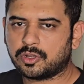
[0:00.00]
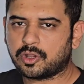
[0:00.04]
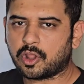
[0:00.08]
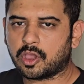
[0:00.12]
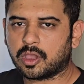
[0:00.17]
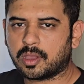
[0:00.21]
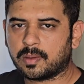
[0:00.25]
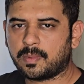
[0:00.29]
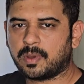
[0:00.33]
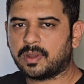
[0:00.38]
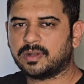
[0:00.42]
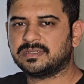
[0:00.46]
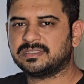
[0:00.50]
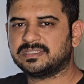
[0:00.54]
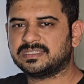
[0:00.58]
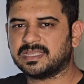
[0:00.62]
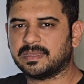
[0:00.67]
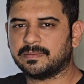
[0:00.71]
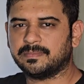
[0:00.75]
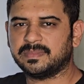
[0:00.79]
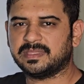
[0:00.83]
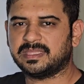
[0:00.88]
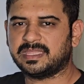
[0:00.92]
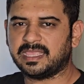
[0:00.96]
to talk about
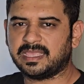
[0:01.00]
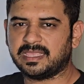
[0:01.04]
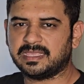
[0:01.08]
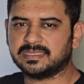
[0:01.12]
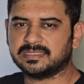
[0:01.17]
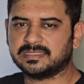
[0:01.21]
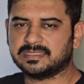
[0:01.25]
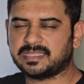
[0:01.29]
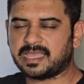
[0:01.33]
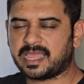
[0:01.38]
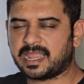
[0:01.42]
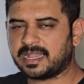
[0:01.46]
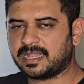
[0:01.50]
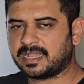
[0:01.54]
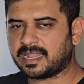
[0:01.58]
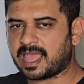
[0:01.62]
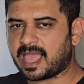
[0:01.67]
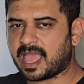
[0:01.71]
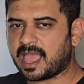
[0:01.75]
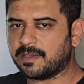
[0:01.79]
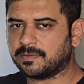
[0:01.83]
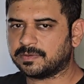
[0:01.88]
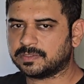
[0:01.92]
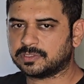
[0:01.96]
some things that
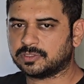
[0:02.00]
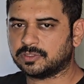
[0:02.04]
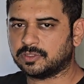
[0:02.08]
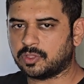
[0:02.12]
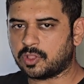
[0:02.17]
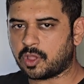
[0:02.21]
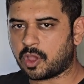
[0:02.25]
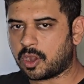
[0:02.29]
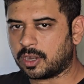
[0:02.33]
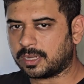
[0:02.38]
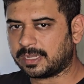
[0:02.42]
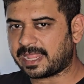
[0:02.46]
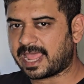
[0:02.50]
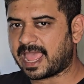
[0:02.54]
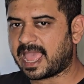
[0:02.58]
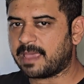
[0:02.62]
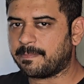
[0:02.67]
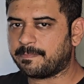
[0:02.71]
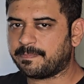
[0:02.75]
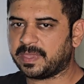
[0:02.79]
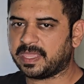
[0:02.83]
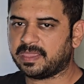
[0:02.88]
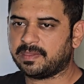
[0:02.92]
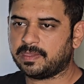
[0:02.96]
I was not
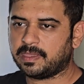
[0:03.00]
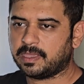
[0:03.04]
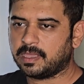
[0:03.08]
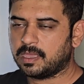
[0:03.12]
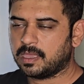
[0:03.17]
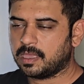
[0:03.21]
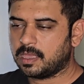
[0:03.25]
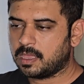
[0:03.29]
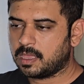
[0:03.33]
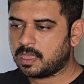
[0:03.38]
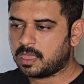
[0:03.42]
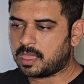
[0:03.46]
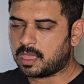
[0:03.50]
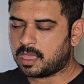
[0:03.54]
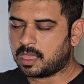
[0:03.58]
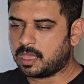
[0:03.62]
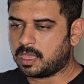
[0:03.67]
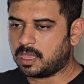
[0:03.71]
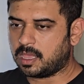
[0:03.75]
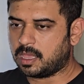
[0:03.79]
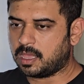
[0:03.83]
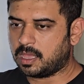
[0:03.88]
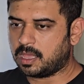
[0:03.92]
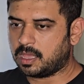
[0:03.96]
happy
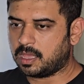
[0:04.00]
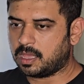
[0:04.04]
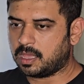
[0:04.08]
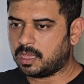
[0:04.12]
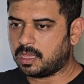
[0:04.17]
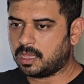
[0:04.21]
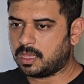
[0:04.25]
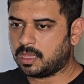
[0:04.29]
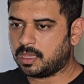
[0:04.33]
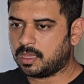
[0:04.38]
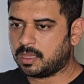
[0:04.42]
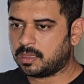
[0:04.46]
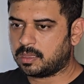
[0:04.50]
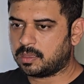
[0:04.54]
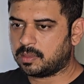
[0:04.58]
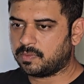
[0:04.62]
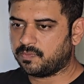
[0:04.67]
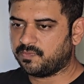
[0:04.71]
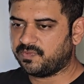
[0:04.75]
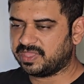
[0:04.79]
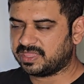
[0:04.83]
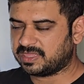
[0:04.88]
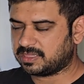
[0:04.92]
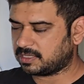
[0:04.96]

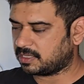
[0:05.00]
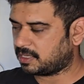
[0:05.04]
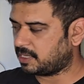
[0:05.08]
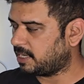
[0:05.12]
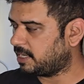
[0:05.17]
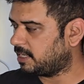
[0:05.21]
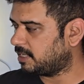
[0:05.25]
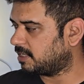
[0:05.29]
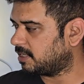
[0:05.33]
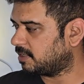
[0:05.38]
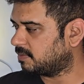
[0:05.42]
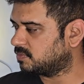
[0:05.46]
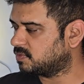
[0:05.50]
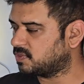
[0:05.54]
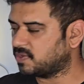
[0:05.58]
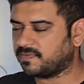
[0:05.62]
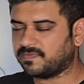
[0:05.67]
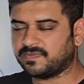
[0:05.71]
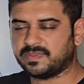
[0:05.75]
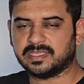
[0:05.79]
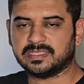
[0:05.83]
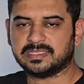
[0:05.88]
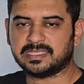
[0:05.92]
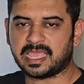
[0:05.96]
with in terms
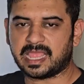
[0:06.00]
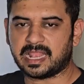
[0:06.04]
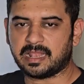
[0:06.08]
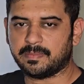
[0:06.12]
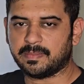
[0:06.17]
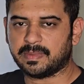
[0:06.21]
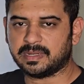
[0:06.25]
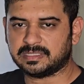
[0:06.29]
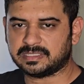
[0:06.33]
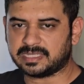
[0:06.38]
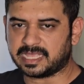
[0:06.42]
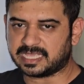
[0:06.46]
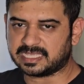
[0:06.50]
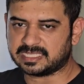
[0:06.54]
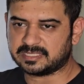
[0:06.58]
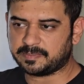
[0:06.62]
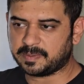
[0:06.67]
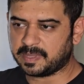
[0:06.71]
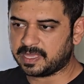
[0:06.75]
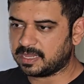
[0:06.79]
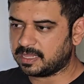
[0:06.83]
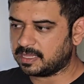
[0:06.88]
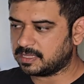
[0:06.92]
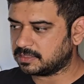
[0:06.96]
of this helmet's
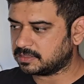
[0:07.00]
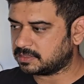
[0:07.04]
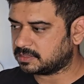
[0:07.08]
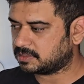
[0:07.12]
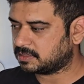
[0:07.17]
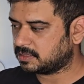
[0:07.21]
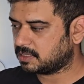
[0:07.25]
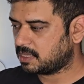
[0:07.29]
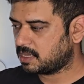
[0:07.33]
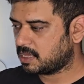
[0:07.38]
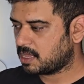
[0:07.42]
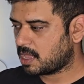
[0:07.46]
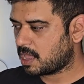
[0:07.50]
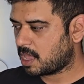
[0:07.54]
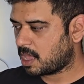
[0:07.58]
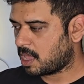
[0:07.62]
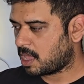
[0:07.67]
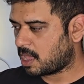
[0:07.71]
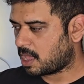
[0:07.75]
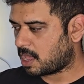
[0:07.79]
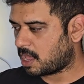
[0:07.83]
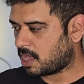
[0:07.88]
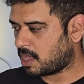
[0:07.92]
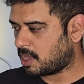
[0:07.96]
experience.
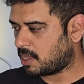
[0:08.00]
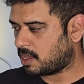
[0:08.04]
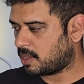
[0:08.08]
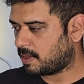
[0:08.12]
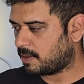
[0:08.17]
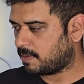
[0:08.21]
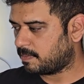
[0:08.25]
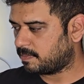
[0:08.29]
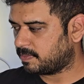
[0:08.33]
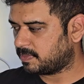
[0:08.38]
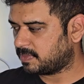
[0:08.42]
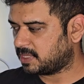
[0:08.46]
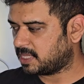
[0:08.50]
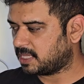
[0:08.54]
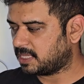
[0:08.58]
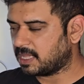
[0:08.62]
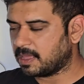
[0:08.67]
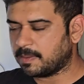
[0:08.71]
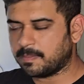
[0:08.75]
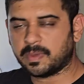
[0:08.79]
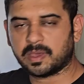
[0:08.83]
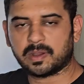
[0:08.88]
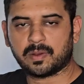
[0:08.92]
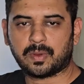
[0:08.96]
The
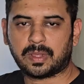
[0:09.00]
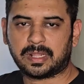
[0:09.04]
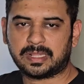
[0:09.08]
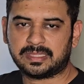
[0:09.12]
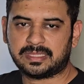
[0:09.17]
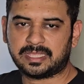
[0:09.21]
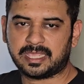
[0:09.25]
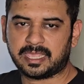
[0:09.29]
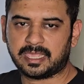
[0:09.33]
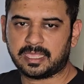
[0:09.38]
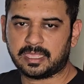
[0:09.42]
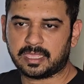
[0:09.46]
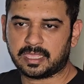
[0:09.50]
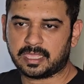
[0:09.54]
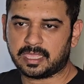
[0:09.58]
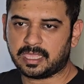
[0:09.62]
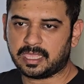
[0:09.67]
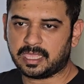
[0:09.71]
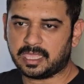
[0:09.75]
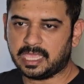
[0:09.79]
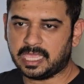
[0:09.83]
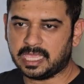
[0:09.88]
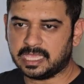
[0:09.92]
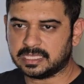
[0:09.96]
number one thing
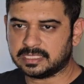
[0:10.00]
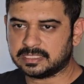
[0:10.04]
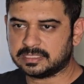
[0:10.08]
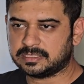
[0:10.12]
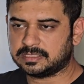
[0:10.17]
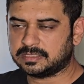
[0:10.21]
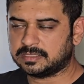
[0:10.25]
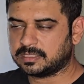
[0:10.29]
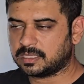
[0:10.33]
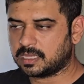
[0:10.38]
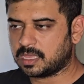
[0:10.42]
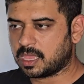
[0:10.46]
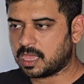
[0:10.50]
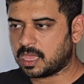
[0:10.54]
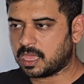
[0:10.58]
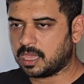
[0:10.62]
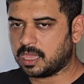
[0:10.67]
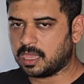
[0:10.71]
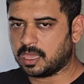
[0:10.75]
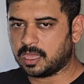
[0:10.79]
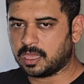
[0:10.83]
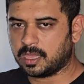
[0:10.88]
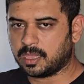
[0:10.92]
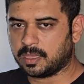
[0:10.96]
is
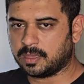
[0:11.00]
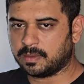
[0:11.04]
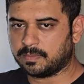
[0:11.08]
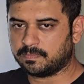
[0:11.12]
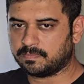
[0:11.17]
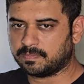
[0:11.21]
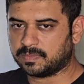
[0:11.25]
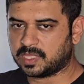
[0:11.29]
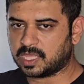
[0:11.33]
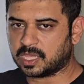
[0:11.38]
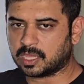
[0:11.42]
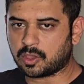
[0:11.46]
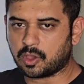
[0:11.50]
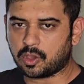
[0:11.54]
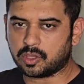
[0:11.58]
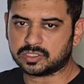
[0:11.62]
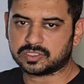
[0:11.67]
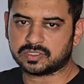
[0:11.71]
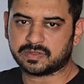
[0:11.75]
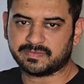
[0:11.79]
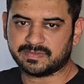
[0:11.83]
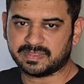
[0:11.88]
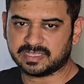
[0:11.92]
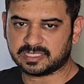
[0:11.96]
the
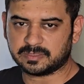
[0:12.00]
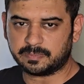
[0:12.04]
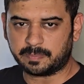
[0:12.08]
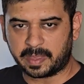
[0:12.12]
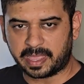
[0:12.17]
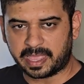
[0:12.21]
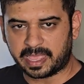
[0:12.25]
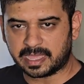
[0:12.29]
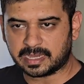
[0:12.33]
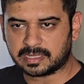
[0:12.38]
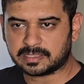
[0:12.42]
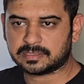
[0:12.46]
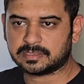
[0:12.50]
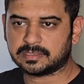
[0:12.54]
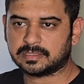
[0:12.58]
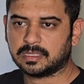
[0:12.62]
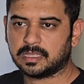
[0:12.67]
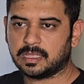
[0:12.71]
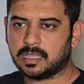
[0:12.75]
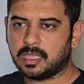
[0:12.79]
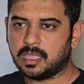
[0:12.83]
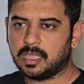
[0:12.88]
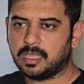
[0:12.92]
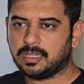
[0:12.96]
cost of the spares.
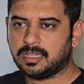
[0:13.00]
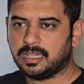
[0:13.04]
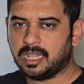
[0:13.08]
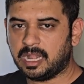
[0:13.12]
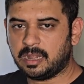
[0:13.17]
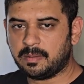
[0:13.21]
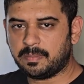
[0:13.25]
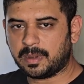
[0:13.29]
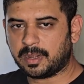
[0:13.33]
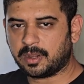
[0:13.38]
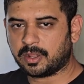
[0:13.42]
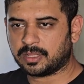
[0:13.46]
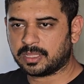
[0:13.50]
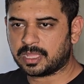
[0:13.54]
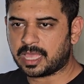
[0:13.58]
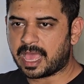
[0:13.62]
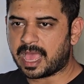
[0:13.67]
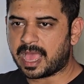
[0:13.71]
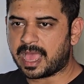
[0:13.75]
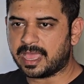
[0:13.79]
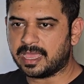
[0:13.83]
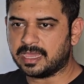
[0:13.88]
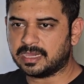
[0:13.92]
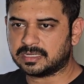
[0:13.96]
Little bit on the
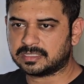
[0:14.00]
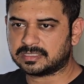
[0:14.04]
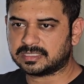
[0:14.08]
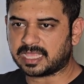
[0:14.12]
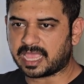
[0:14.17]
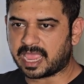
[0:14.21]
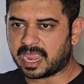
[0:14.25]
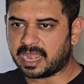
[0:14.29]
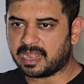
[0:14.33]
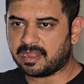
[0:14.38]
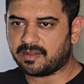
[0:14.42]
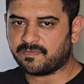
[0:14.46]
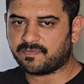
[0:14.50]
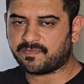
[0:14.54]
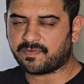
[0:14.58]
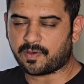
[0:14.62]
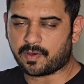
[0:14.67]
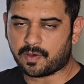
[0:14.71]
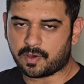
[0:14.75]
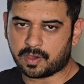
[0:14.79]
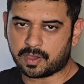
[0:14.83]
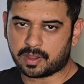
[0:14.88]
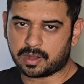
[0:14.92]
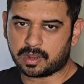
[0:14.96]
higher side
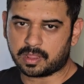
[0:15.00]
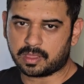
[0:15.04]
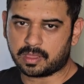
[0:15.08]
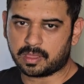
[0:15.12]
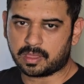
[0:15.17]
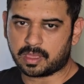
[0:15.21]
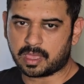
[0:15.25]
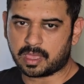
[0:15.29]
for